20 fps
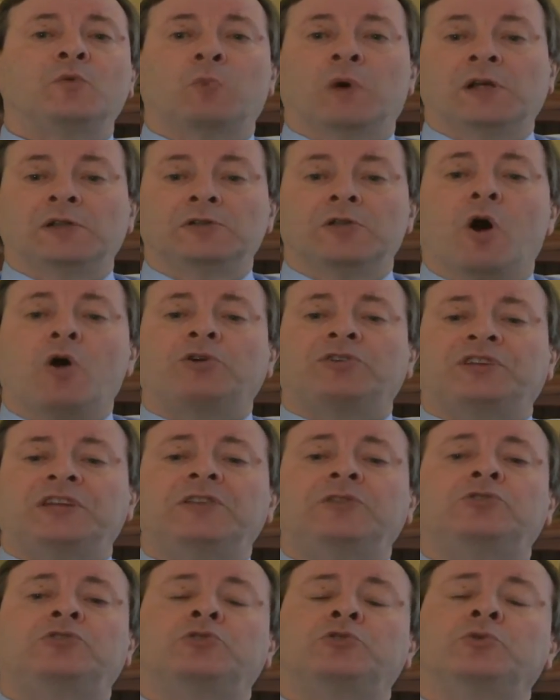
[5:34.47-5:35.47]
We're locked
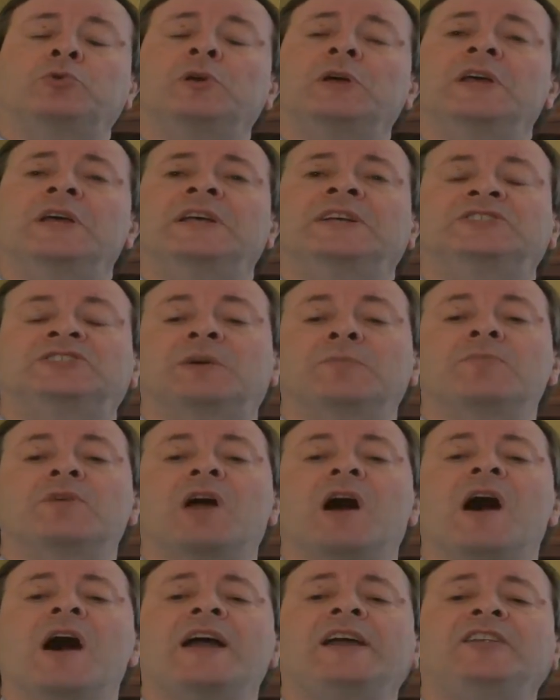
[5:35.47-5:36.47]
into some
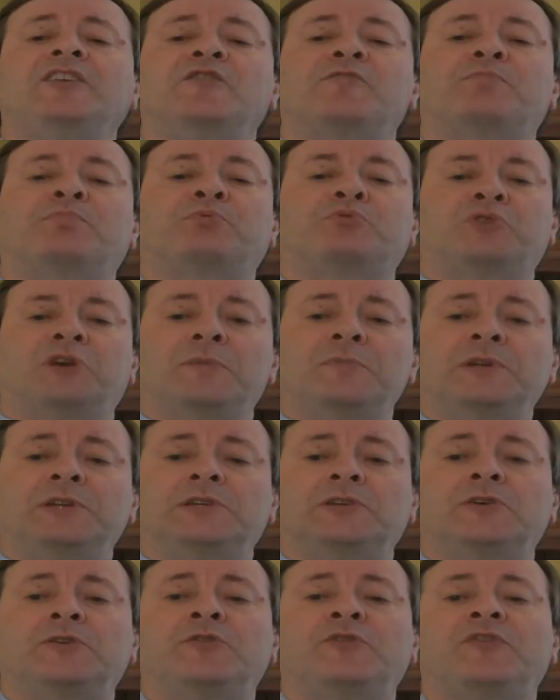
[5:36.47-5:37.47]
kind of
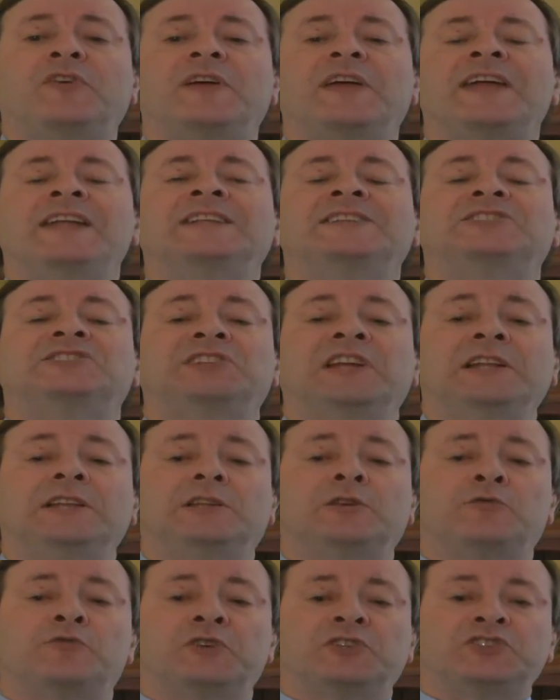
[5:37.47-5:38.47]
primitive,
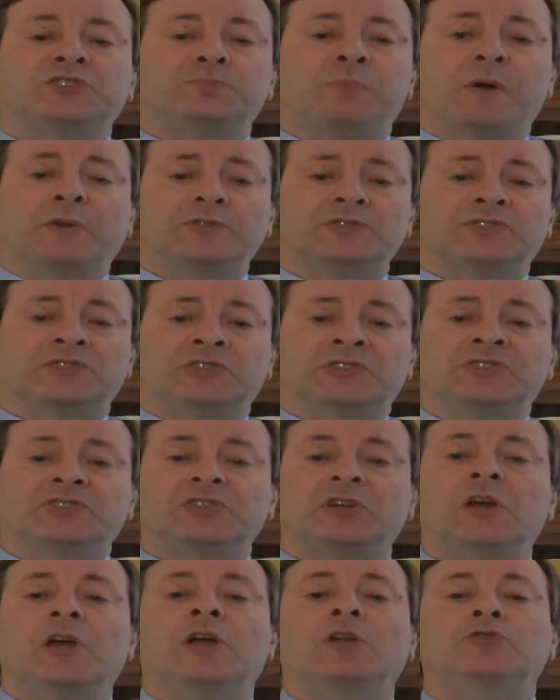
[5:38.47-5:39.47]
instinctive
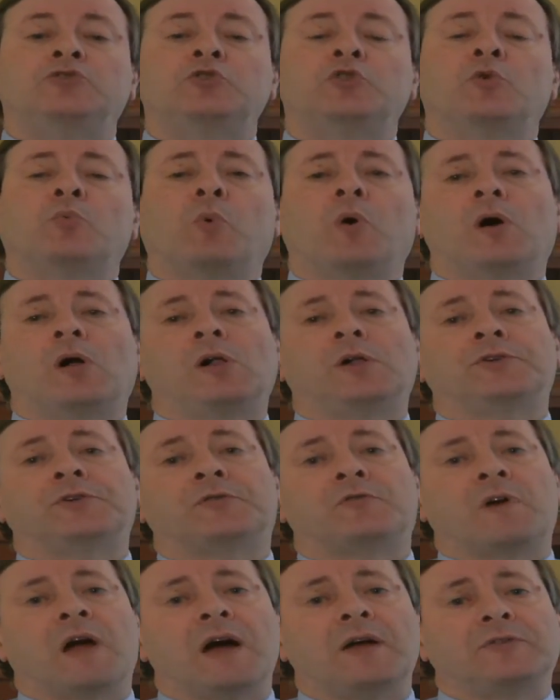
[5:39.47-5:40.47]
responses to the world
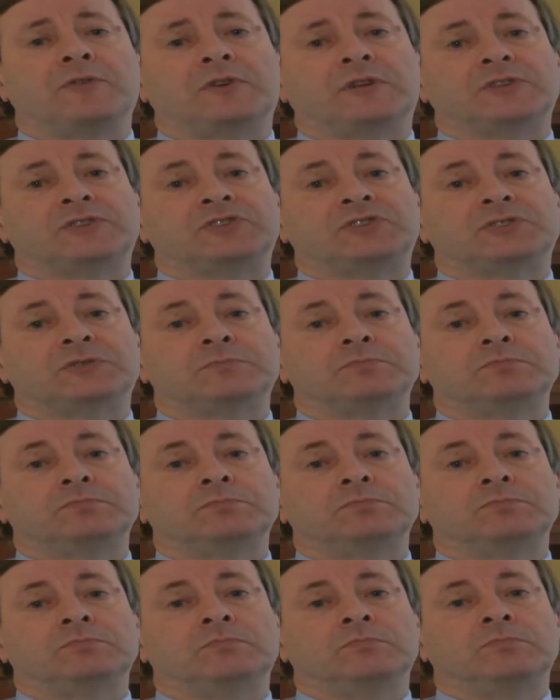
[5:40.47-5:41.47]
around us.
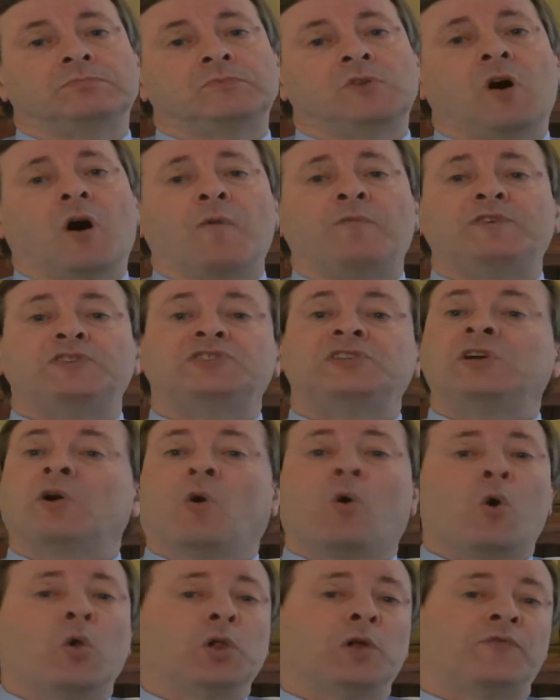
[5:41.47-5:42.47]
Now, obviously,
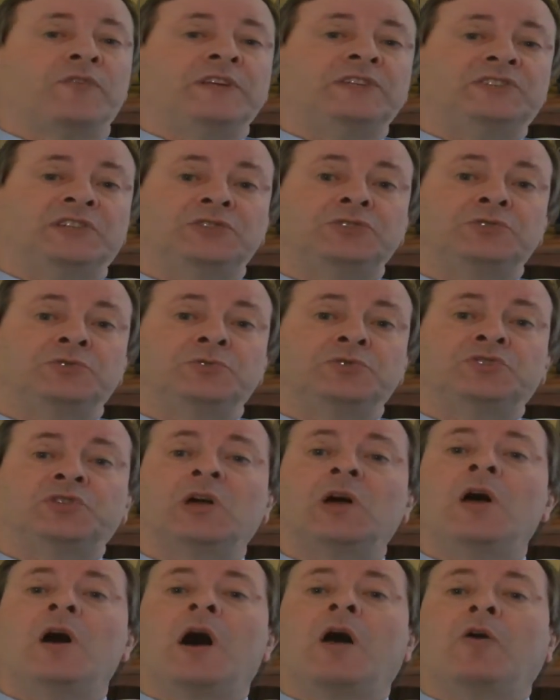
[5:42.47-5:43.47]
all of these issues
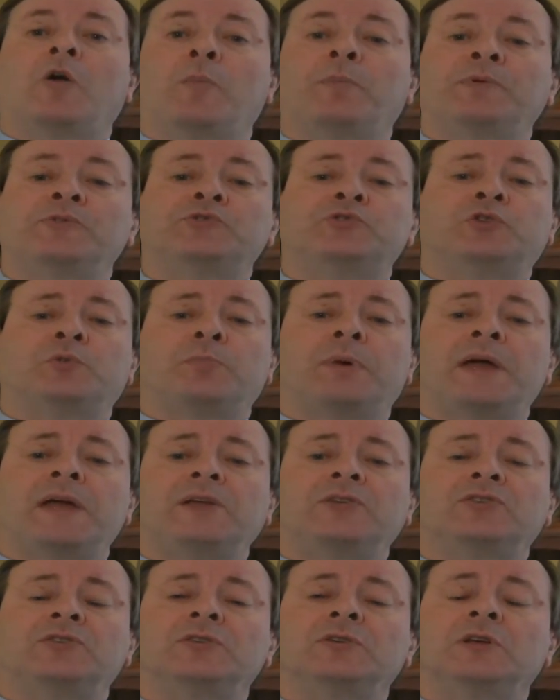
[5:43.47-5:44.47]
are open to
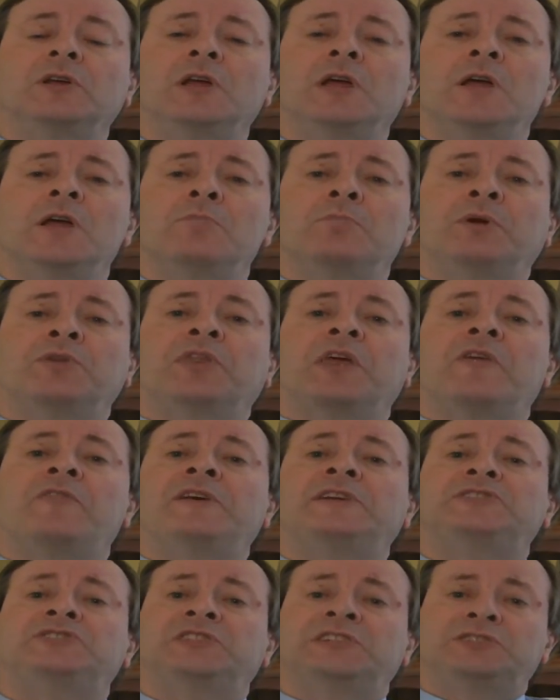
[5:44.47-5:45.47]
debate, but there
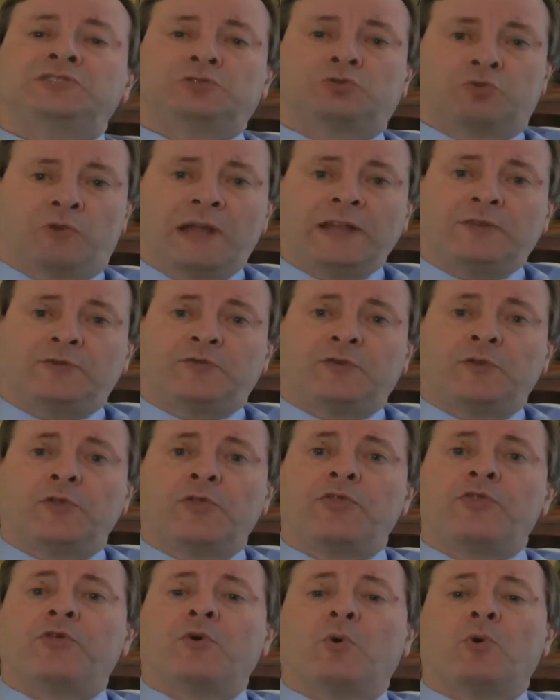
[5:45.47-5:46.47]
is this dreadful
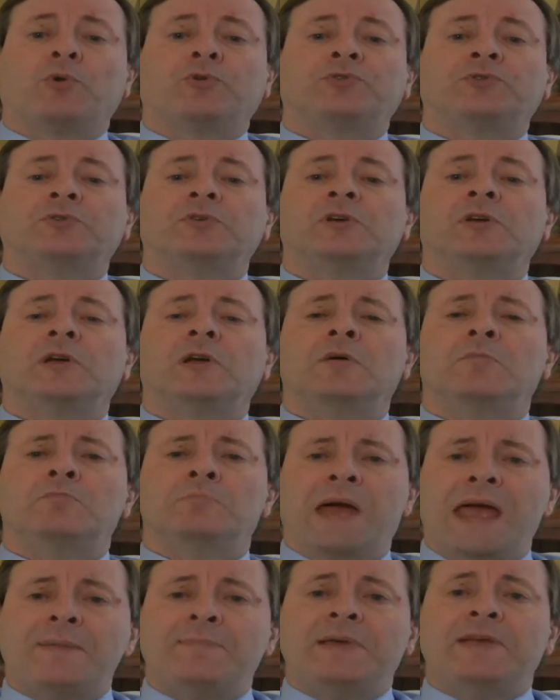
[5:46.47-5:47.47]
thought:
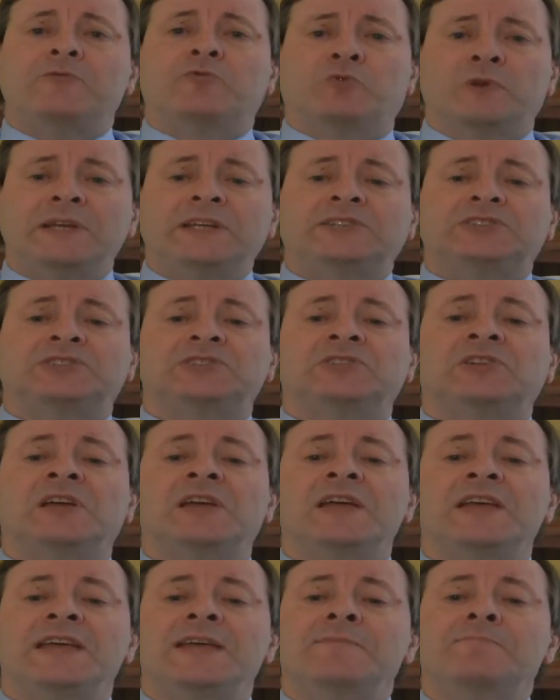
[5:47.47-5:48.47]
maybe reason
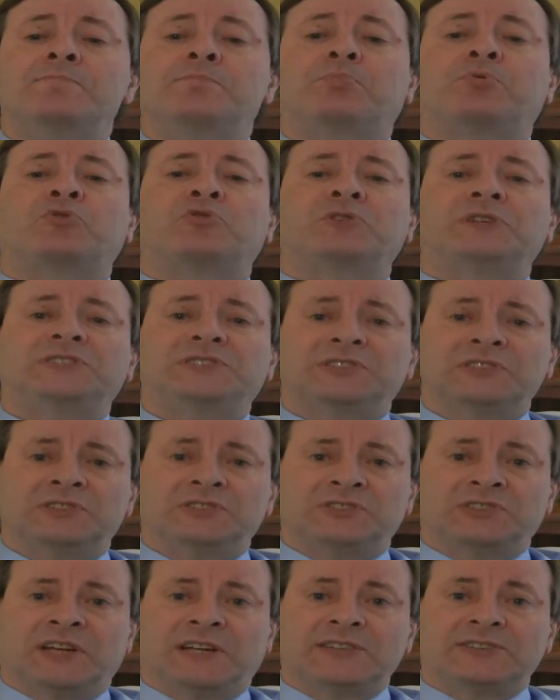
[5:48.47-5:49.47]

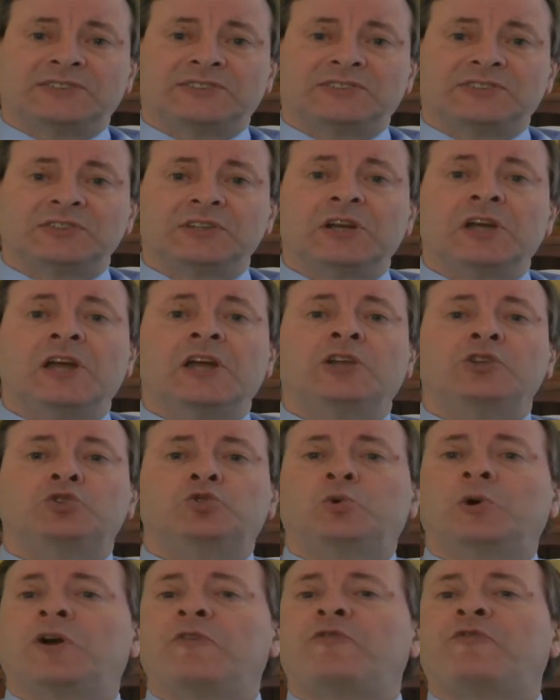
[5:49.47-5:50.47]
imprisons us
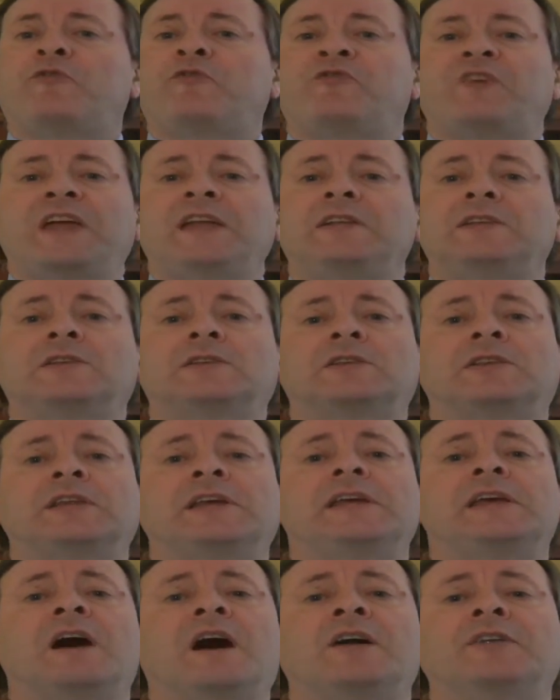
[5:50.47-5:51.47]
to a
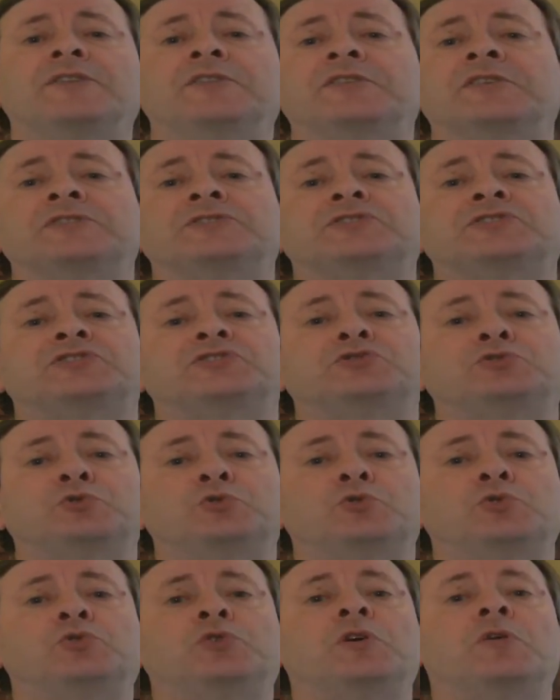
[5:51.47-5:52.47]
faintly
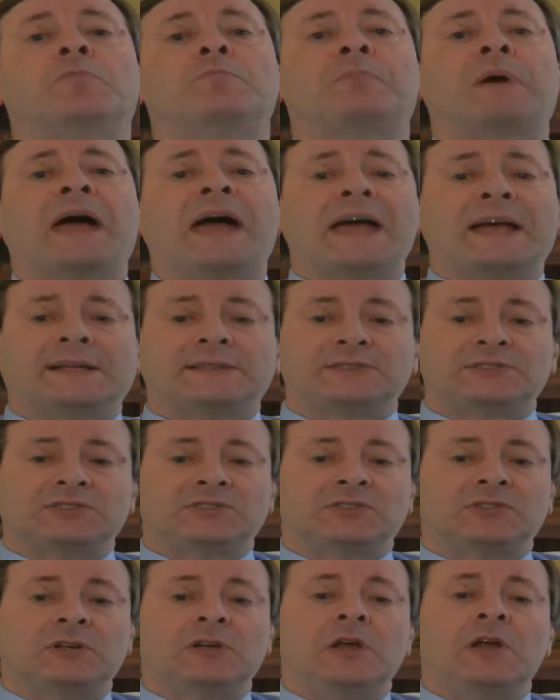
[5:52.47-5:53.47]
understood
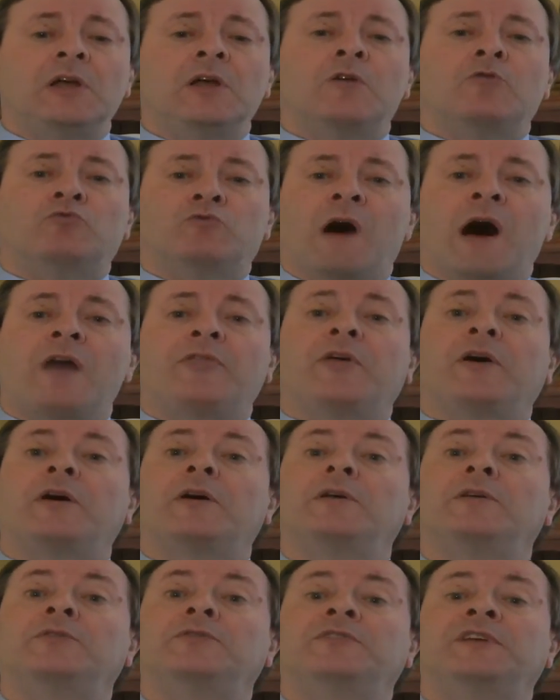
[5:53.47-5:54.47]
past
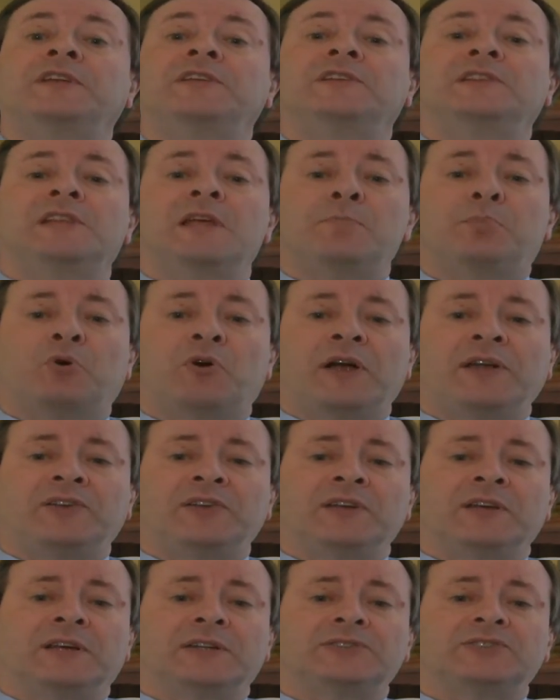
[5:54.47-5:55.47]
rather than
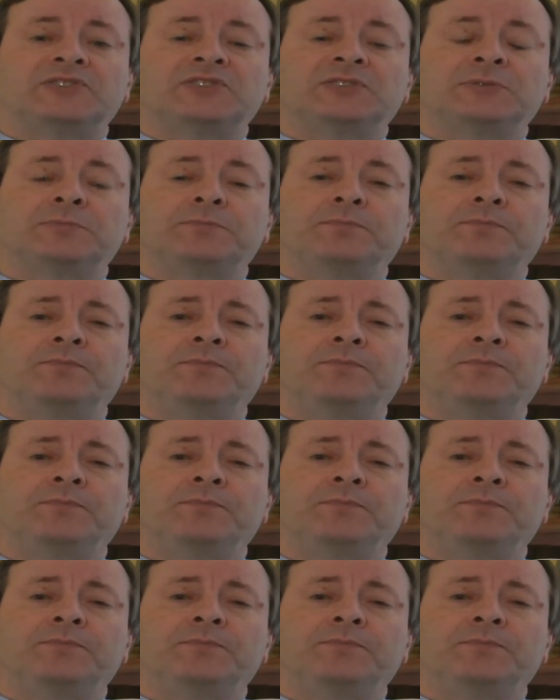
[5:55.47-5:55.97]
liberating us.